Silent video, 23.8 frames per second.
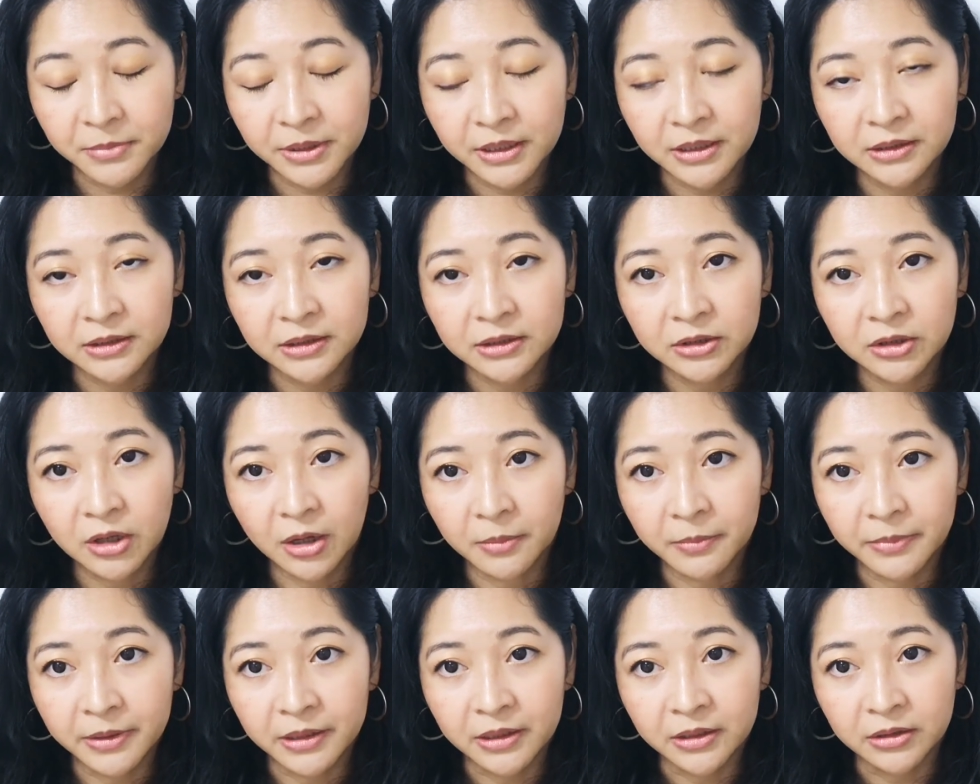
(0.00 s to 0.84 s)
being the
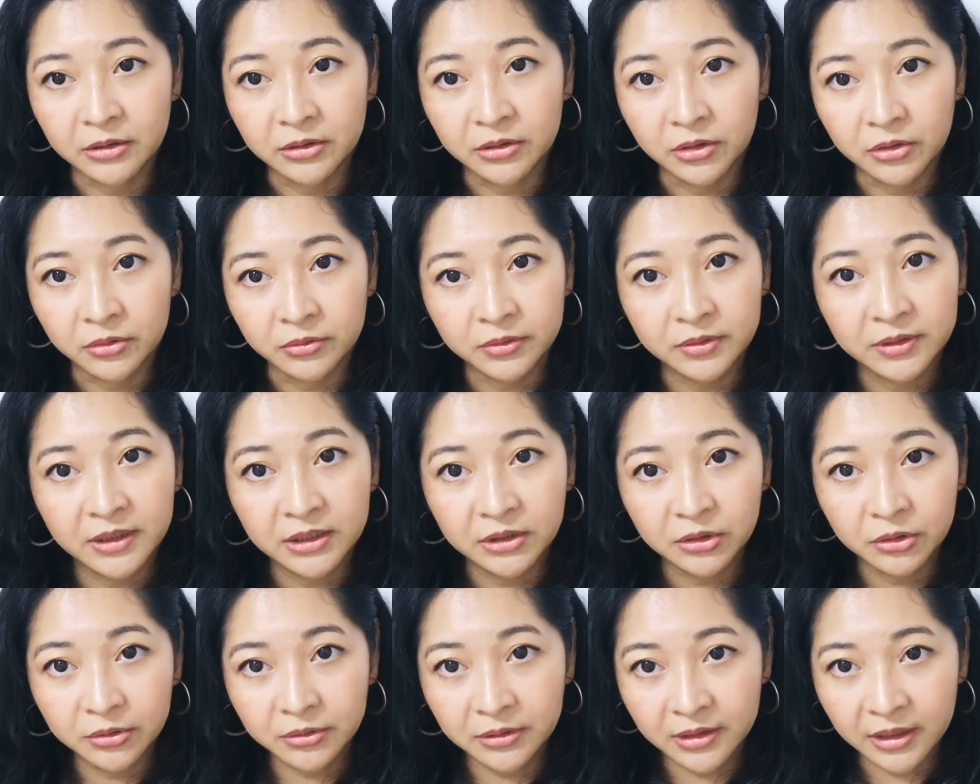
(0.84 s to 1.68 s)
dominant note, they
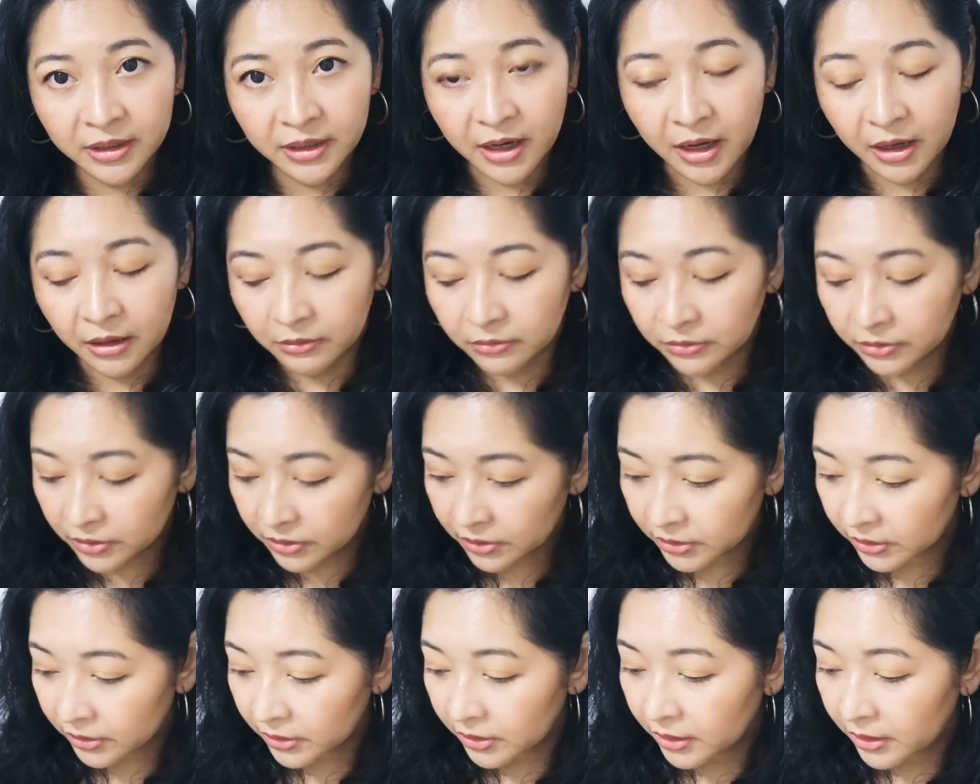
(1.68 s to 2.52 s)
took that
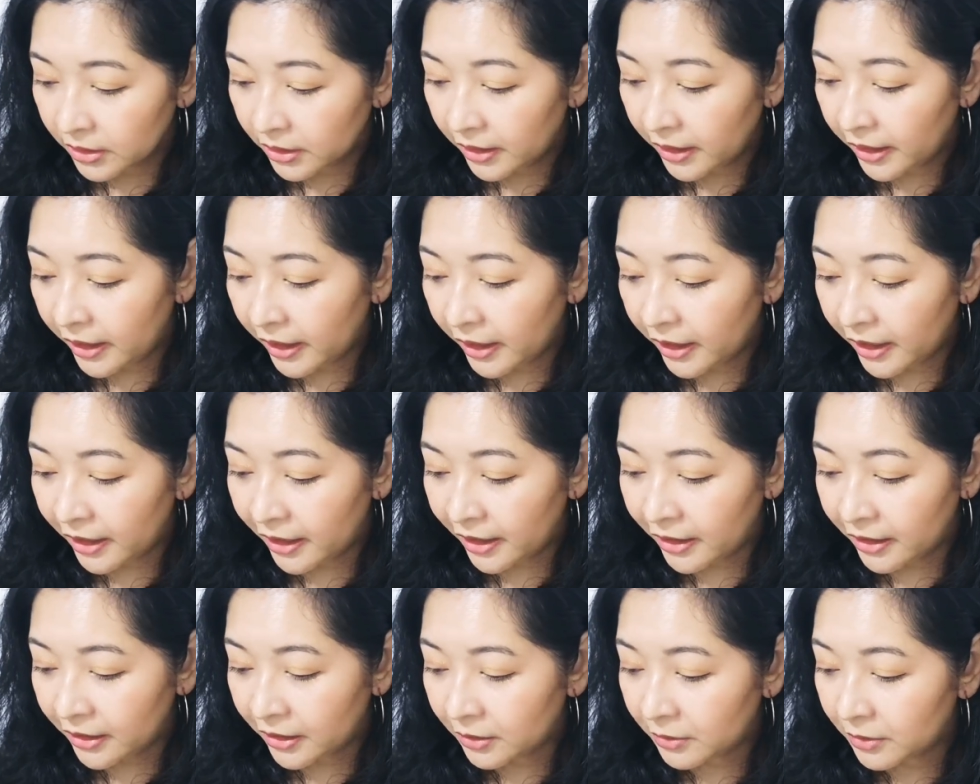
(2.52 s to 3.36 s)
out
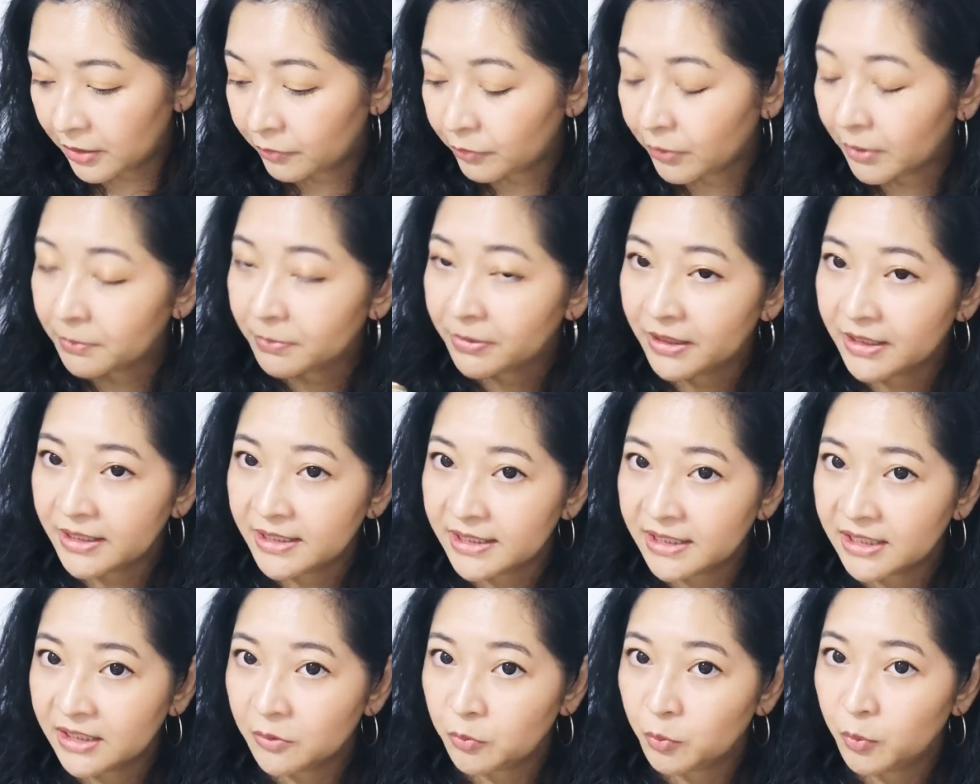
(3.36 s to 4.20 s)
and
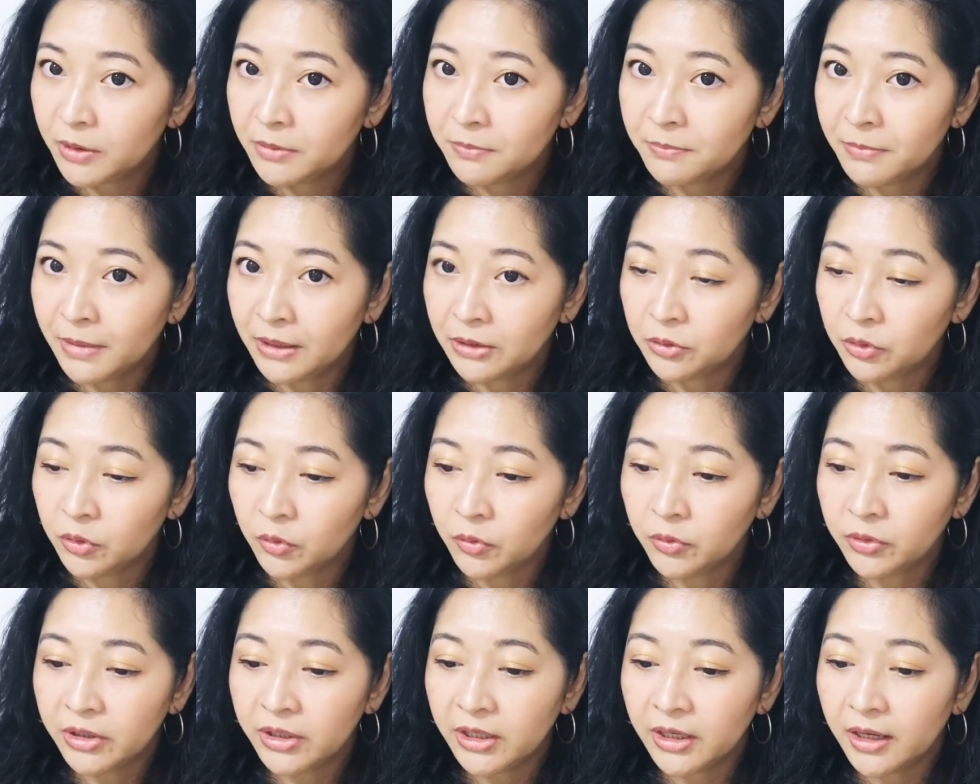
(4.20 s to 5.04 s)
replaced it with
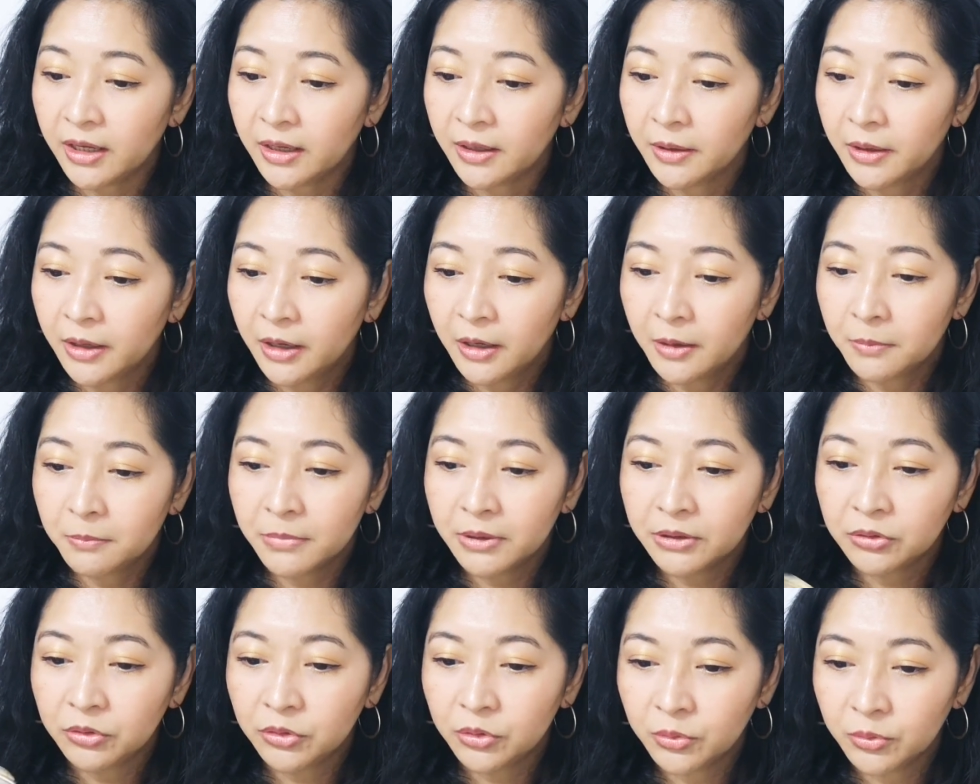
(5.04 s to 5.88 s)
magnolia.
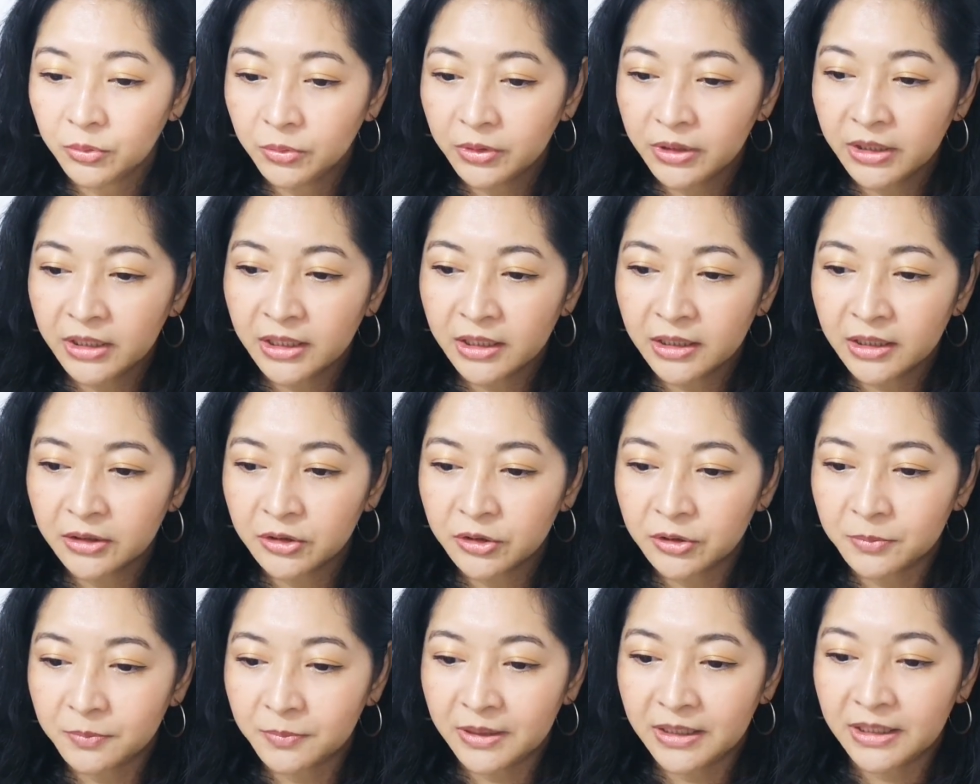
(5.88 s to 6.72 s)
Magnolia
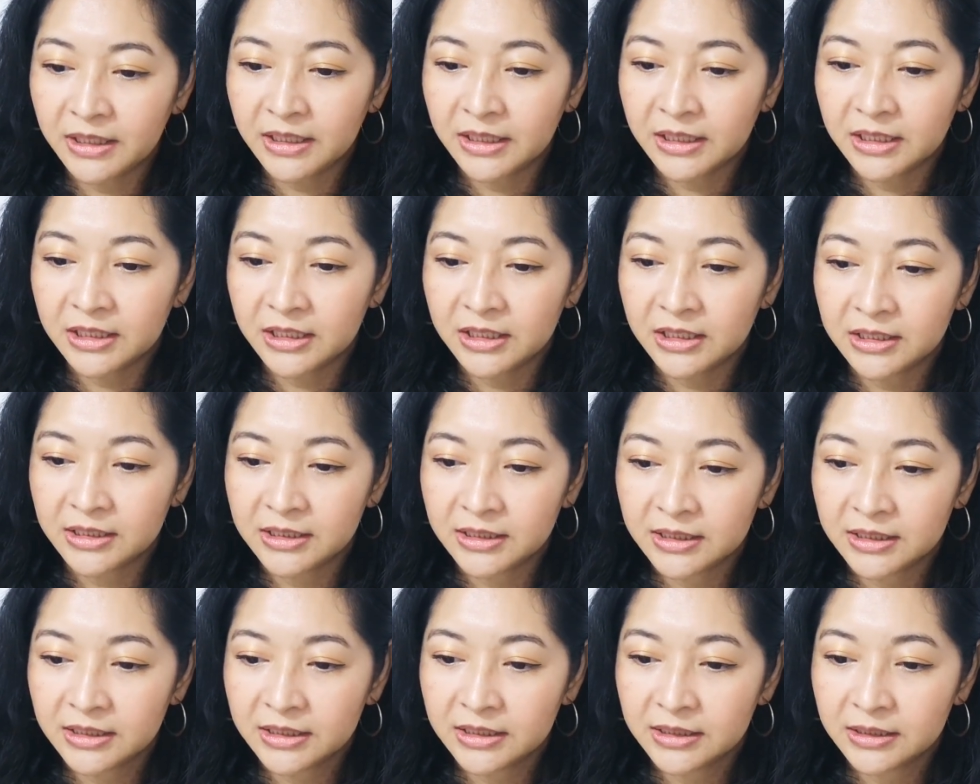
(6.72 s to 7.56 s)
to me
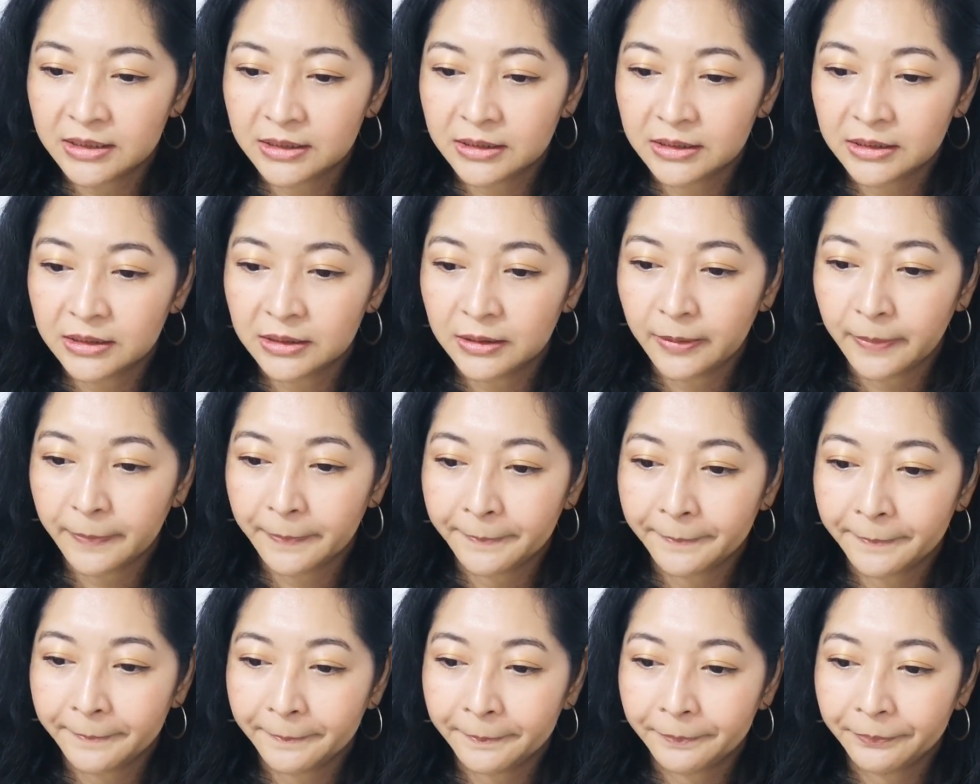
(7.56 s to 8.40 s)
is,
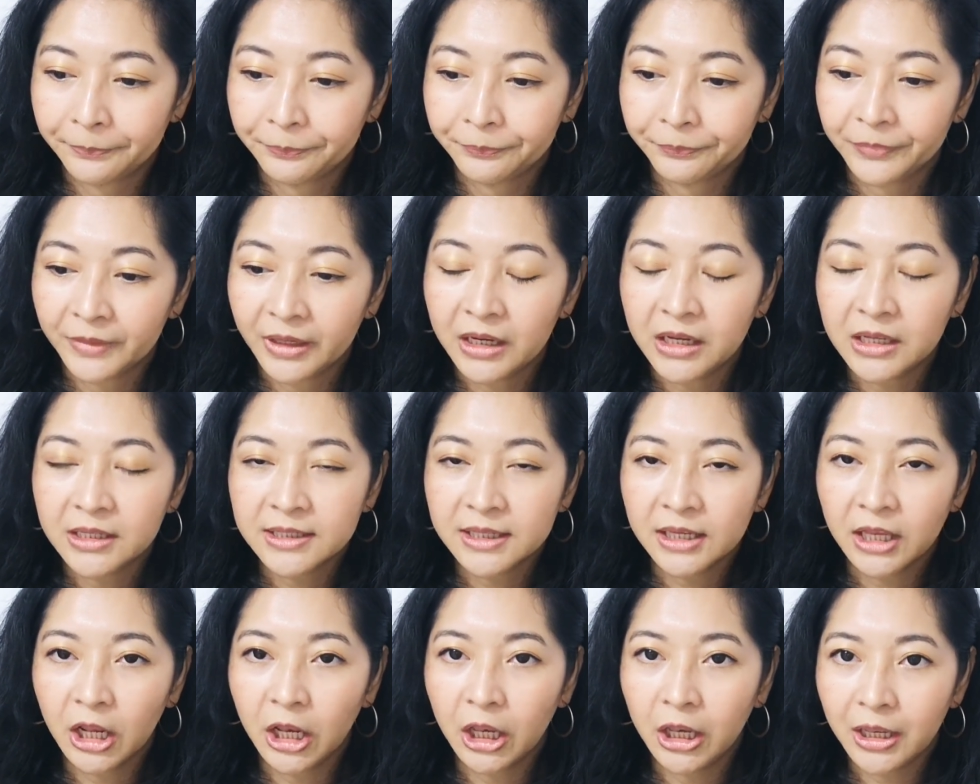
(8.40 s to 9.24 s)
it's
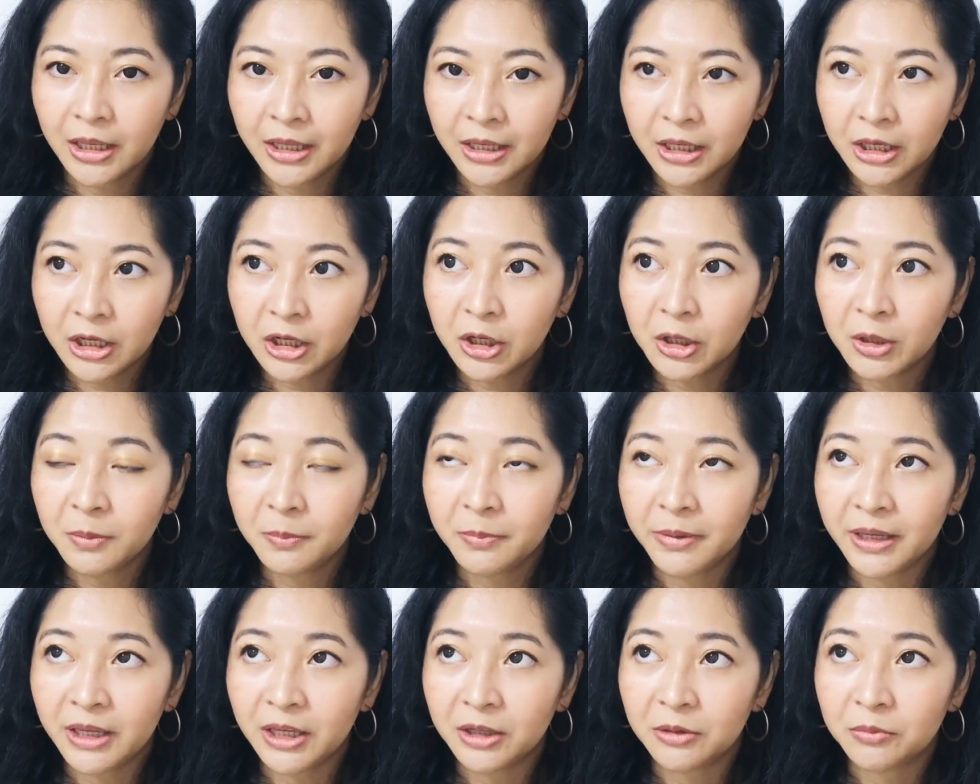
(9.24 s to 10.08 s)
a little
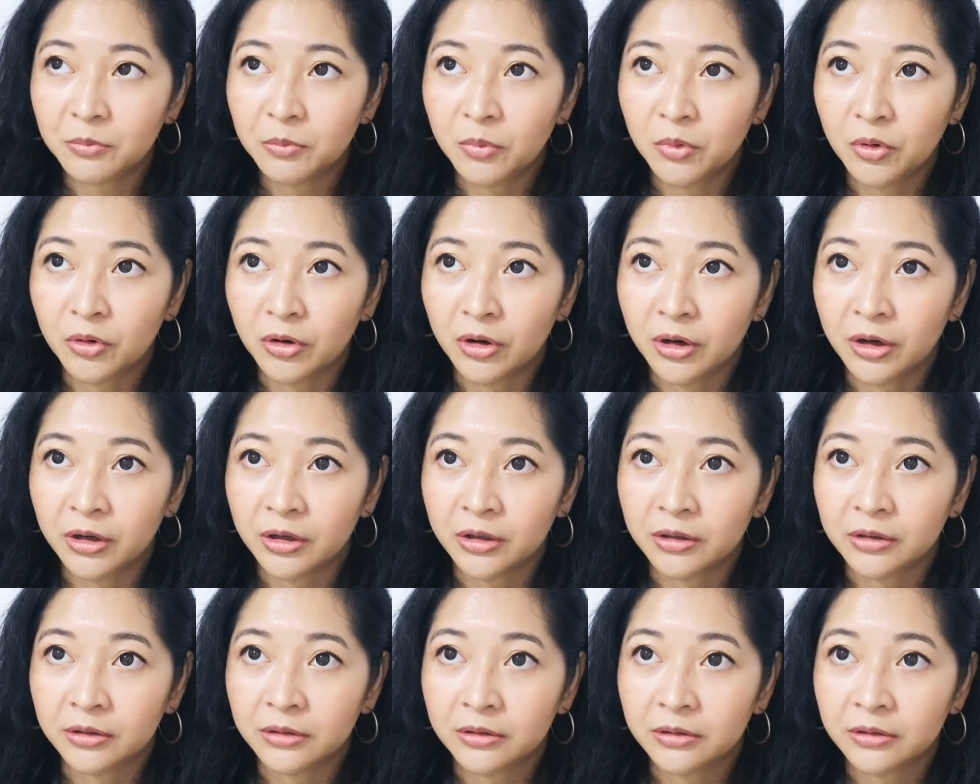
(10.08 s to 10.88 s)
bit more